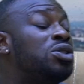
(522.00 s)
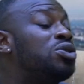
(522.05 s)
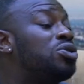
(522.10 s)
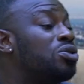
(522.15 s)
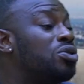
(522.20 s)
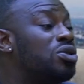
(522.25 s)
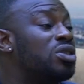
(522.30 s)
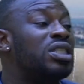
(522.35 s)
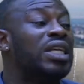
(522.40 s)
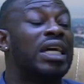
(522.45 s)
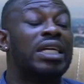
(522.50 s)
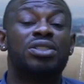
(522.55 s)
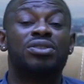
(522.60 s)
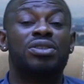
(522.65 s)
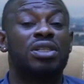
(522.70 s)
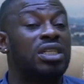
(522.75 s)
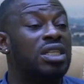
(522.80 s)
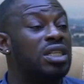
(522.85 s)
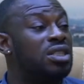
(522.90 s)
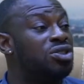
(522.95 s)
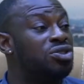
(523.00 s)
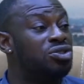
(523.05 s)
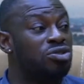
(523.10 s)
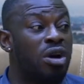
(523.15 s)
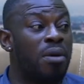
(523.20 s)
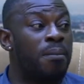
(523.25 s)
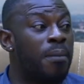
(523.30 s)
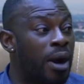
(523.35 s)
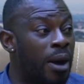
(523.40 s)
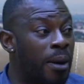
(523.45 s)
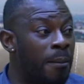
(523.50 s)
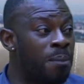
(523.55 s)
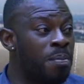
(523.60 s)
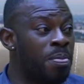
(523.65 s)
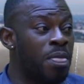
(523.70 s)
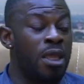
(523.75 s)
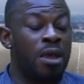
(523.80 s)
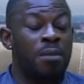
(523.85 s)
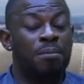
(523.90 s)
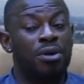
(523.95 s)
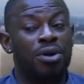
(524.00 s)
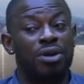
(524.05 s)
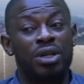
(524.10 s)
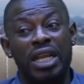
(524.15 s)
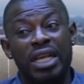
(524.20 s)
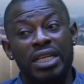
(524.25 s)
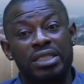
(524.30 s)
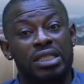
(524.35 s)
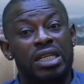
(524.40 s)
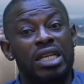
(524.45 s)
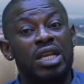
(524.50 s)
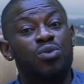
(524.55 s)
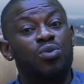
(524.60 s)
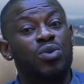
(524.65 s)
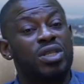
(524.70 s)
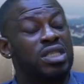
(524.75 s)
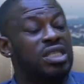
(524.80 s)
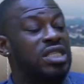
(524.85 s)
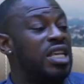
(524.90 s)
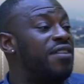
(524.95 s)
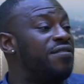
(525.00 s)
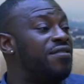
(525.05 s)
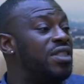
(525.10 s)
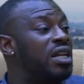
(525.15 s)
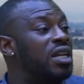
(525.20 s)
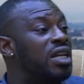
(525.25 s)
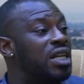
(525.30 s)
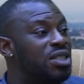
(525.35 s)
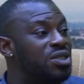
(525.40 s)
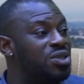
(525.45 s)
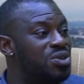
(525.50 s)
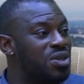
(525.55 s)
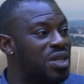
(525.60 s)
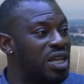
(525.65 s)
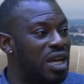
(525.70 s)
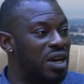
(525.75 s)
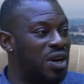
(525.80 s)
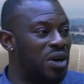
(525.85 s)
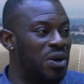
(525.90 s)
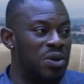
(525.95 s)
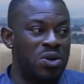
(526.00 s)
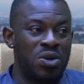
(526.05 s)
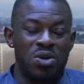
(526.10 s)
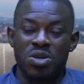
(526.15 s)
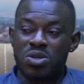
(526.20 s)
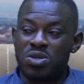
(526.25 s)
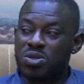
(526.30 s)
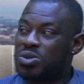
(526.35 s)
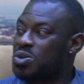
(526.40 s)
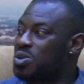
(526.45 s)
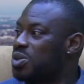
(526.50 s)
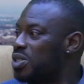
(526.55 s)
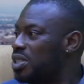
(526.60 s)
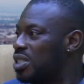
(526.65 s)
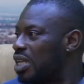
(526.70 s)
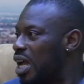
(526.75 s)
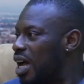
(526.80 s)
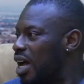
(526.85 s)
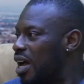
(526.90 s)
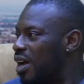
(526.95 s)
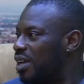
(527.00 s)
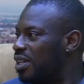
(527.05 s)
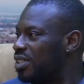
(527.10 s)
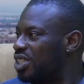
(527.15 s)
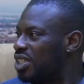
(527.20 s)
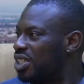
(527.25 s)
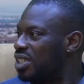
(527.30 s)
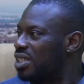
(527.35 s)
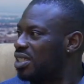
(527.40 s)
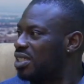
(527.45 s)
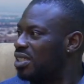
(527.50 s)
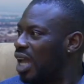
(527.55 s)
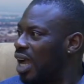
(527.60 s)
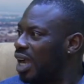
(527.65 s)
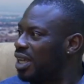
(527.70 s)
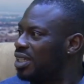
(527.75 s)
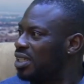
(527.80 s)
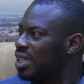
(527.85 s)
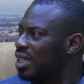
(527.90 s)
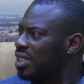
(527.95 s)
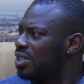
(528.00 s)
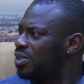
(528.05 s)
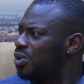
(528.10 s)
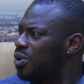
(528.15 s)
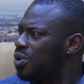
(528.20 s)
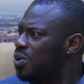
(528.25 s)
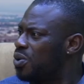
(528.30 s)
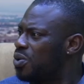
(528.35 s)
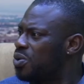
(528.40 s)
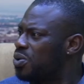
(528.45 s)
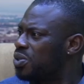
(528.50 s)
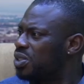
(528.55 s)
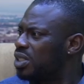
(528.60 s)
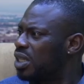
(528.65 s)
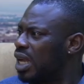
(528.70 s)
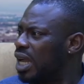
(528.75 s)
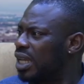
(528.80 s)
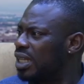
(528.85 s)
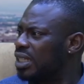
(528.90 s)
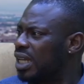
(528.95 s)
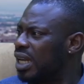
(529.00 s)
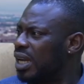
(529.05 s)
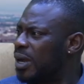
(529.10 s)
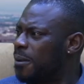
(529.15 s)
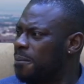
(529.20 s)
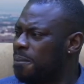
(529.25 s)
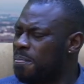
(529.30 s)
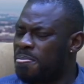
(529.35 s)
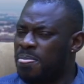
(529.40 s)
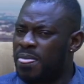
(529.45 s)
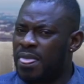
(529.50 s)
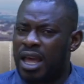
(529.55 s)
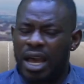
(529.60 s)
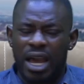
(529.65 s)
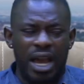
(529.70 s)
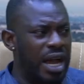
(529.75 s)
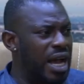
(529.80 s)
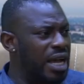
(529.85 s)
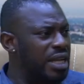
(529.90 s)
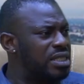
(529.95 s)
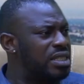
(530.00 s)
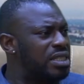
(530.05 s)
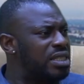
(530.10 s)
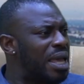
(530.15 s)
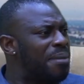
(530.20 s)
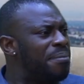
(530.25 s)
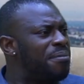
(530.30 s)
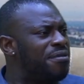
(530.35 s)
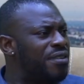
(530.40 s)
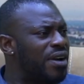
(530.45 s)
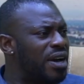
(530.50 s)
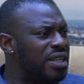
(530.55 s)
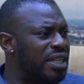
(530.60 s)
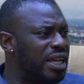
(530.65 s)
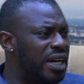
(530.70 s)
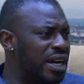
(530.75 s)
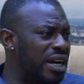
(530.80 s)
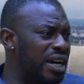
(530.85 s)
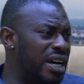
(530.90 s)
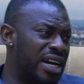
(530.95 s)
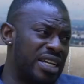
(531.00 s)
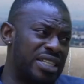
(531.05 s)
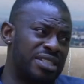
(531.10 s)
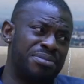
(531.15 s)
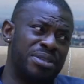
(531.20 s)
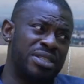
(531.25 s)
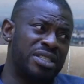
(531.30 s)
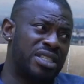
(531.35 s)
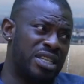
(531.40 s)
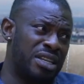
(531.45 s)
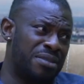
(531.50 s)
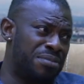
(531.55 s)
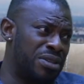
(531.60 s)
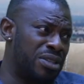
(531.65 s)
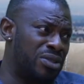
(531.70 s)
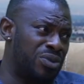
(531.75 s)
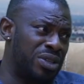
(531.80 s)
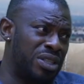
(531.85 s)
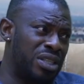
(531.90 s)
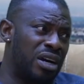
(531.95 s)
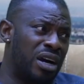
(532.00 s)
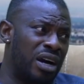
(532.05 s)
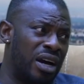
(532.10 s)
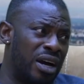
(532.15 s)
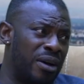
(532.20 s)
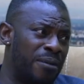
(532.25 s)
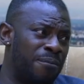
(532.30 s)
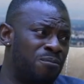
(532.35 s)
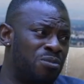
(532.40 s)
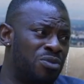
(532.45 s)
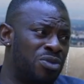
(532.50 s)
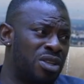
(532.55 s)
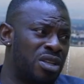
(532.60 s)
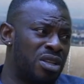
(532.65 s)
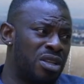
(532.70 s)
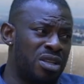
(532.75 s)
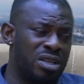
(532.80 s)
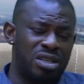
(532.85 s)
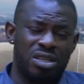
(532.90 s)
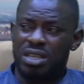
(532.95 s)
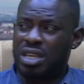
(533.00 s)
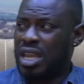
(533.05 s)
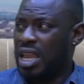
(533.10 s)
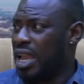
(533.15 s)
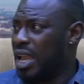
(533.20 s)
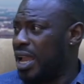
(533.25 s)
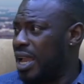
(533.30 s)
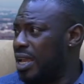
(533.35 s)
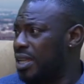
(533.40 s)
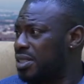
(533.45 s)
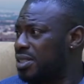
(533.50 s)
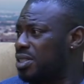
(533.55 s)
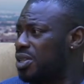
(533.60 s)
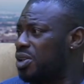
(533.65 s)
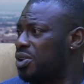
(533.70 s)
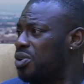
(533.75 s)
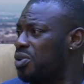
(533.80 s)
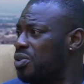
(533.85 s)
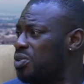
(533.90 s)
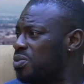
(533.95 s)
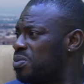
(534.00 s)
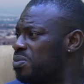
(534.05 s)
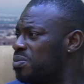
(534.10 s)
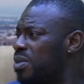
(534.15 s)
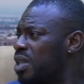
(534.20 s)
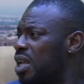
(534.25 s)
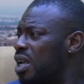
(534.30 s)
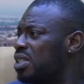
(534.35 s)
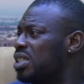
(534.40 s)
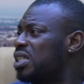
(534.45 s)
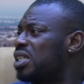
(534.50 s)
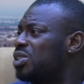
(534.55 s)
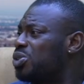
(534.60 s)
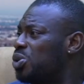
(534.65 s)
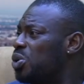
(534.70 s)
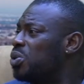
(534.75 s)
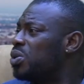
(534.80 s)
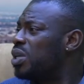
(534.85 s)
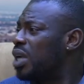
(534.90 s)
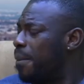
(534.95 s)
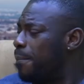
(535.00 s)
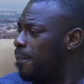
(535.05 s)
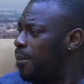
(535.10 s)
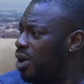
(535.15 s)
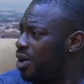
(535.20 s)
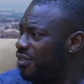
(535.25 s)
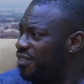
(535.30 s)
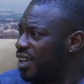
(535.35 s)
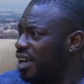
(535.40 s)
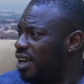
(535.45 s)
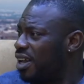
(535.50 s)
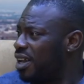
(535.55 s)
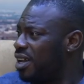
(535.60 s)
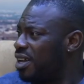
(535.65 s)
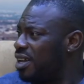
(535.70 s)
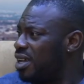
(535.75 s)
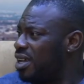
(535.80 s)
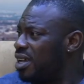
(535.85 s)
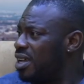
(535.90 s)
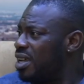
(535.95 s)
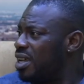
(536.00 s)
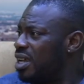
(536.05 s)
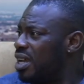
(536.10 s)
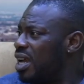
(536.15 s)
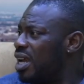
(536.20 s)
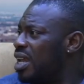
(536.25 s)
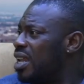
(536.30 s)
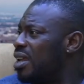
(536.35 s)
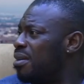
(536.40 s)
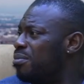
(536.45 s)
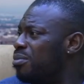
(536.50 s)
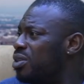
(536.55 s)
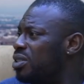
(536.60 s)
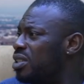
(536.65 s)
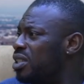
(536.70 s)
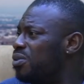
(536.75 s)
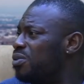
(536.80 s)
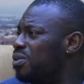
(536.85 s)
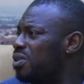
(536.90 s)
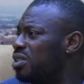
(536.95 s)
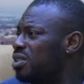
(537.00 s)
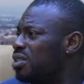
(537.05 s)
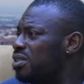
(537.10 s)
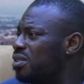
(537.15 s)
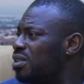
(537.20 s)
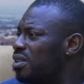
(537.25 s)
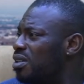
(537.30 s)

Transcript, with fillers: through is actually a trauma. But lately, we saved a little girl who is, uh, she's nine years old, and um, her stepfather has been sleeping with her. Oh. Yeah, so she told her mother, and her mother was